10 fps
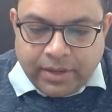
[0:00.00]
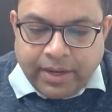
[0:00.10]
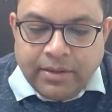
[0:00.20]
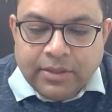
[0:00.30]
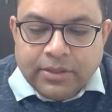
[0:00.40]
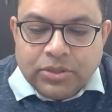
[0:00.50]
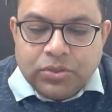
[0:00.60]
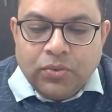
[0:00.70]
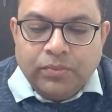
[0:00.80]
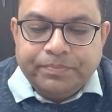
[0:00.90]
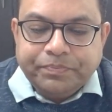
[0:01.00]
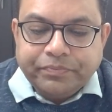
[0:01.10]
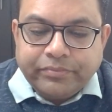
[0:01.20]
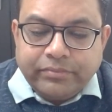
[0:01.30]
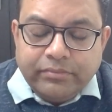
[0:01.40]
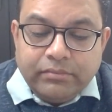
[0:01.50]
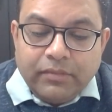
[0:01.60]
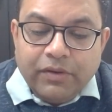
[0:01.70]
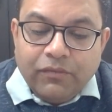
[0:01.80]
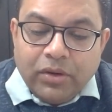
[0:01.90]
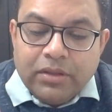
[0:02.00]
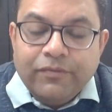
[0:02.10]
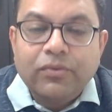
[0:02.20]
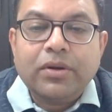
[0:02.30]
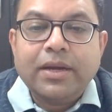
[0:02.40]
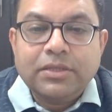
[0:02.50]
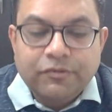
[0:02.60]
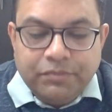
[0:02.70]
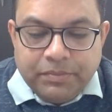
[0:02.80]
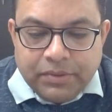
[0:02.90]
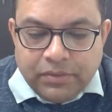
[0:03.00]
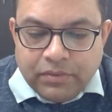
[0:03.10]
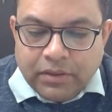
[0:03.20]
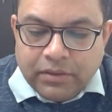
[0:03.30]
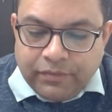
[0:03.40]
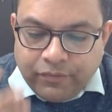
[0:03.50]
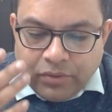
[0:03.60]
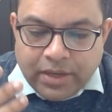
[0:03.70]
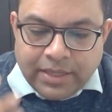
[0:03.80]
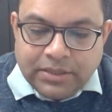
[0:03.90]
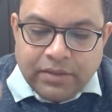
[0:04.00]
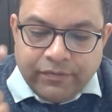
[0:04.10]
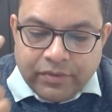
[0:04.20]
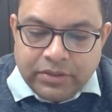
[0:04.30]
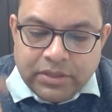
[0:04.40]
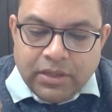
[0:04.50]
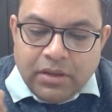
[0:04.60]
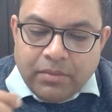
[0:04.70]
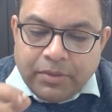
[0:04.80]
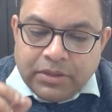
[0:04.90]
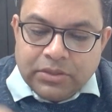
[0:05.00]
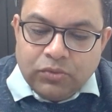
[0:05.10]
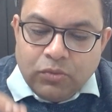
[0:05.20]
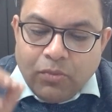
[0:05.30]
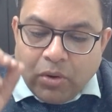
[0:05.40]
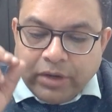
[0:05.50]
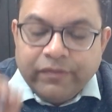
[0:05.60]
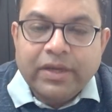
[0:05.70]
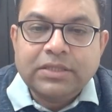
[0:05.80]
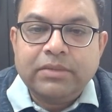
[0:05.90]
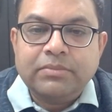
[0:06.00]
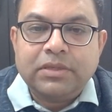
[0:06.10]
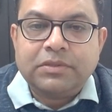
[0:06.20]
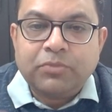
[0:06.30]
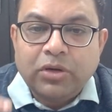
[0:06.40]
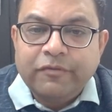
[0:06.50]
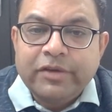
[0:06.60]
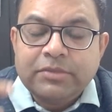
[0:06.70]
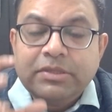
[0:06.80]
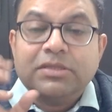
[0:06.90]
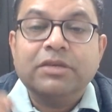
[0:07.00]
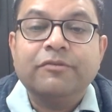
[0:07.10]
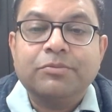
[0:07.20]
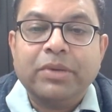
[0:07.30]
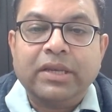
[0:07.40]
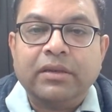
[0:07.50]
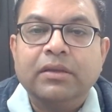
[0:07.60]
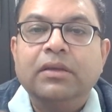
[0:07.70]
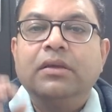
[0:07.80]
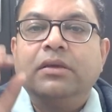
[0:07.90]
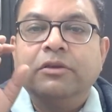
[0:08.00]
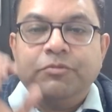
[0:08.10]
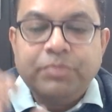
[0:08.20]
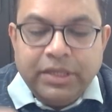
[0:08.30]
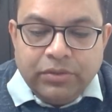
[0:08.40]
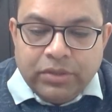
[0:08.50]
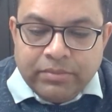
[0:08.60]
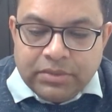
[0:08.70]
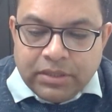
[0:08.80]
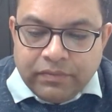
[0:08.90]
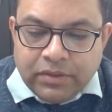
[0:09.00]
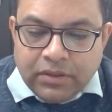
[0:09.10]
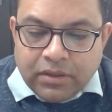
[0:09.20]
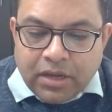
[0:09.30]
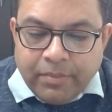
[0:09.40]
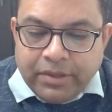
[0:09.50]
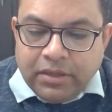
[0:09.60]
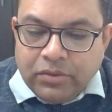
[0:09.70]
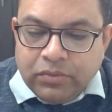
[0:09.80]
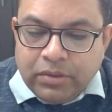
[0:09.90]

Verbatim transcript: right so what are the four kinds of people uh, the four kinds are first person who mortifies themselves mortifies means gives pain gives pain to themselves committed to